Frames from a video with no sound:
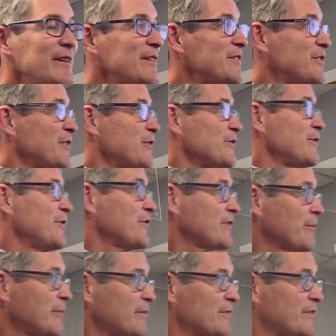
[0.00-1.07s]
to
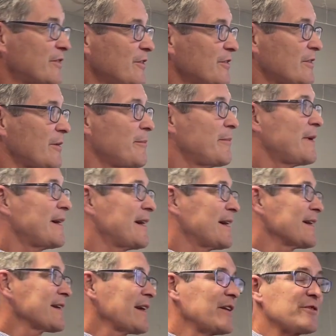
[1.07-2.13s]
some
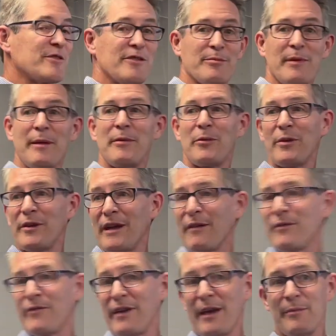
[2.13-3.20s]
countries maybe where you have
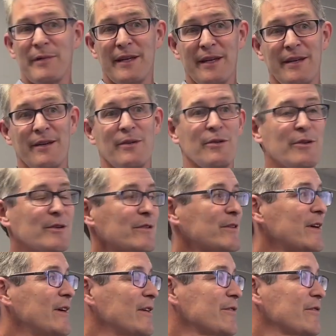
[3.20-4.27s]
family
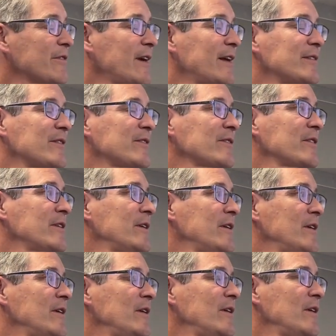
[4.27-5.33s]
or friends.
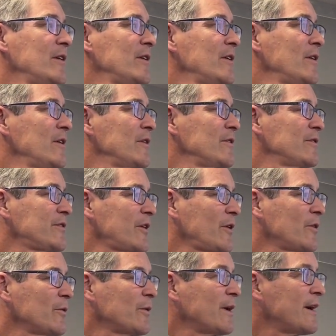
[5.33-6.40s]

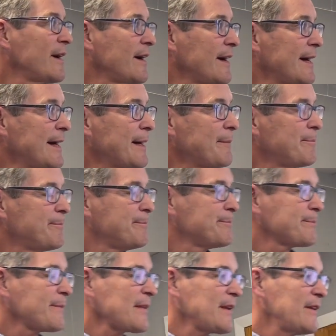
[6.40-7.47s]
So
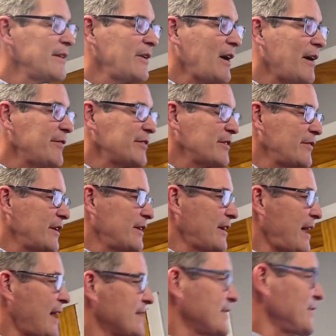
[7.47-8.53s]
the Office of
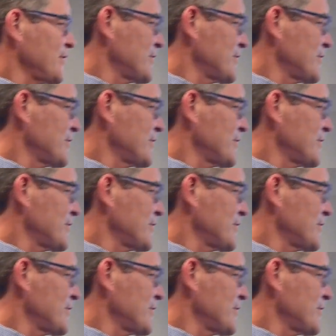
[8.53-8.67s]
International